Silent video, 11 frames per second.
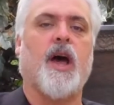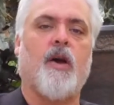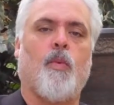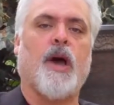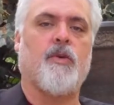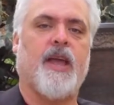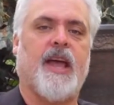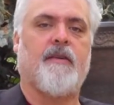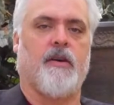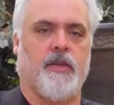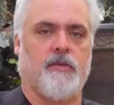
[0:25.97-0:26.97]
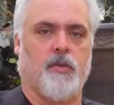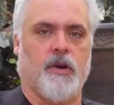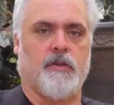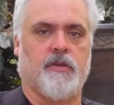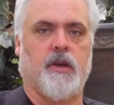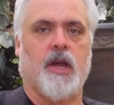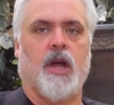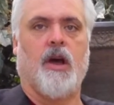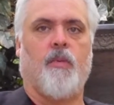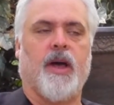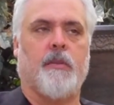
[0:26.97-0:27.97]
do we have all these words?
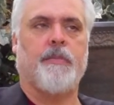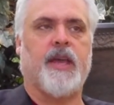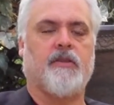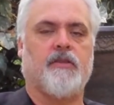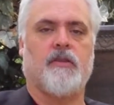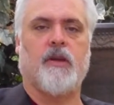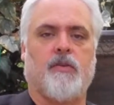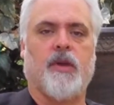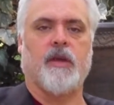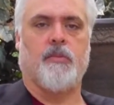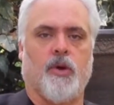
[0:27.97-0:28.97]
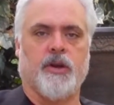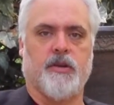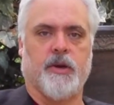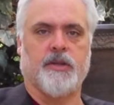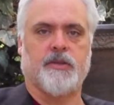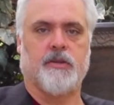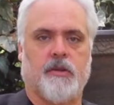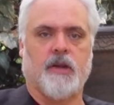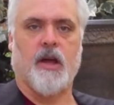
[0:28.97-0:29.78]
Well, because they're really important to us.